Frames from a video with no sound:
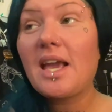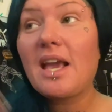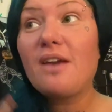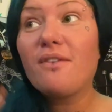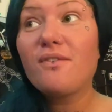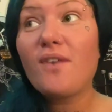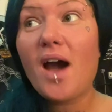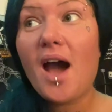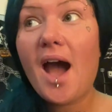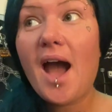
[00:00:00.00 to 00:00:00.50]

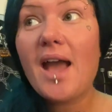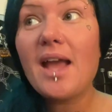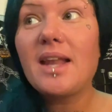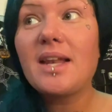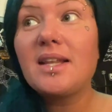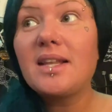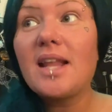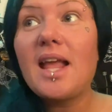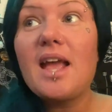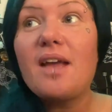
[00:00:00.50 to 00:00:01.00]
if I,
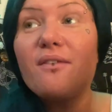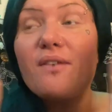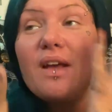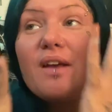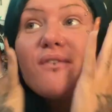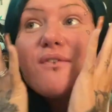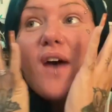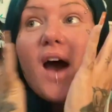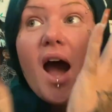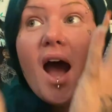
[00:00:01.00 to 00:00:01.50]
and if,
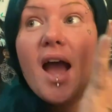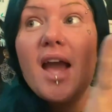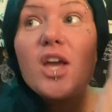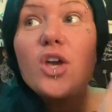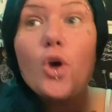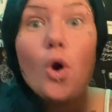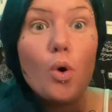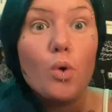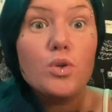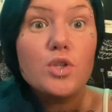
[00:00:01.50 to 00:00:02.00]
if I
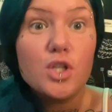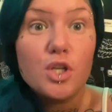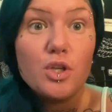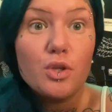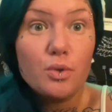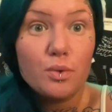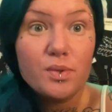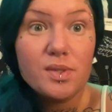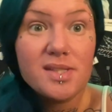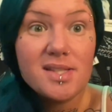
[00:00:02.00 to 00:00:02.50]
go to
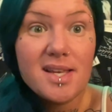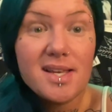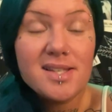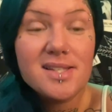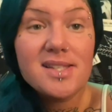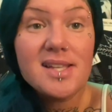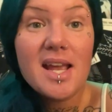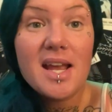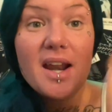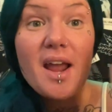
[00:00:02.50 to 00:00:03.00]
use
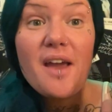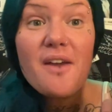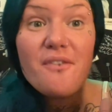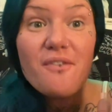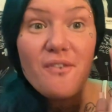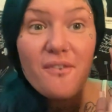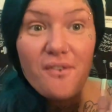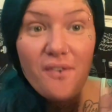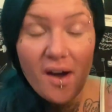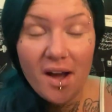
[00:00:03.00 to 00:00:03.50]
this and I
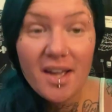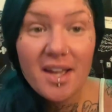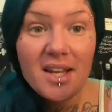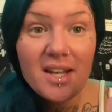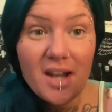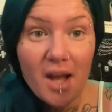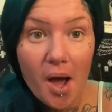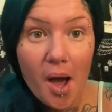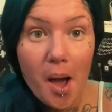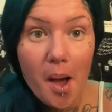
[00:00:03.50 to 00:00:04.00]
fuck it
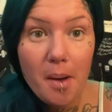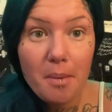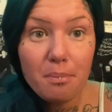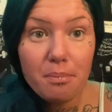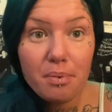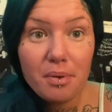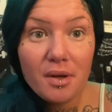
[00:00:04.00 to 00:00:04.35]
up,